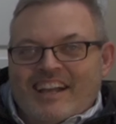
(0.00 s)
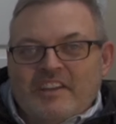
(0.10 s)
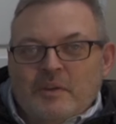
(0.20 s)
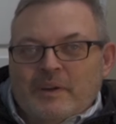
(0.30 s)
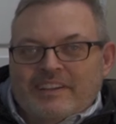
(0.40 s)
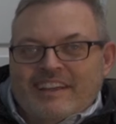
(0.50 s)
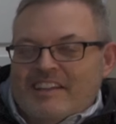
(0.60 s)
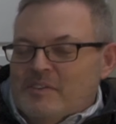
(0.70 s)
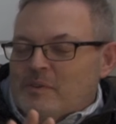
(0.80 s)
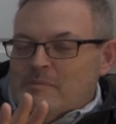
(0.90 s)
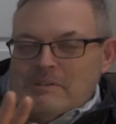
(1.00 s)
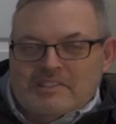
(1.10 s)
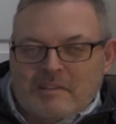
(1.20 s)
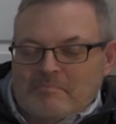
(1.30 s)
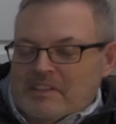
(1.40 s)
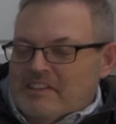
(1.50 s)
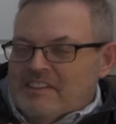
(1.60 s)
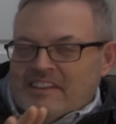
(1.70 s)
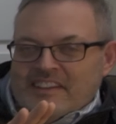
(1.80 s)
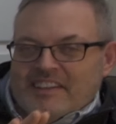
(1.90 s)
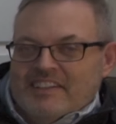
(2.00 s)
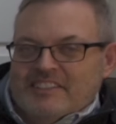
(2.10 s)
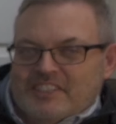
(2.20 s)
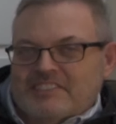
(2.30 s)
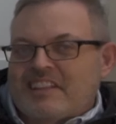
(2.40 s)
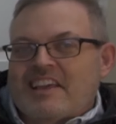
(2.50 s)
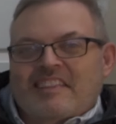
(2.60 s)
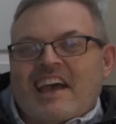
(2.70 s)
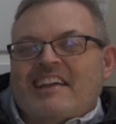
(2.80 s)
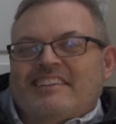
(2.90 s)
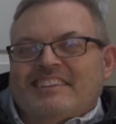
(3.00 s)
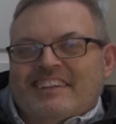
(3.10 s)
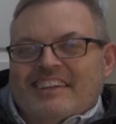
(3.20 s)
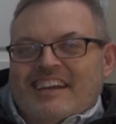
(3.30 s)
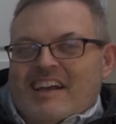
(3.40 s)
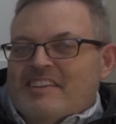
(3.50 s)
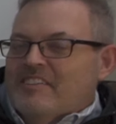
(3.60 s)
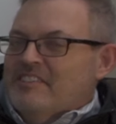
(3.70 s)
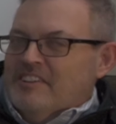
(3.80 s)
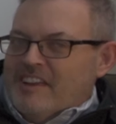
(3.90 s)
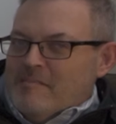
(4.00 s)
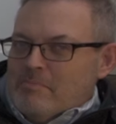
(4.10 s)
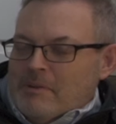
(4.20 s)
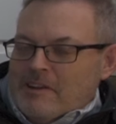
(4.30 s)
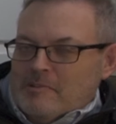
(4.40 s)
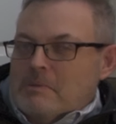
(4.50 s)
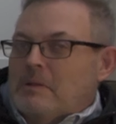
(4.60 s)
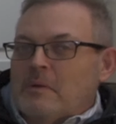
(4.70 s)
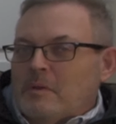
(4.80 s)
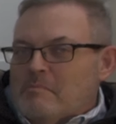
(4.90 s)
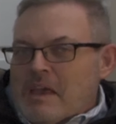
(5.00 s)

I knew it. I knew it would be something just like that you're, you're getting predictable, old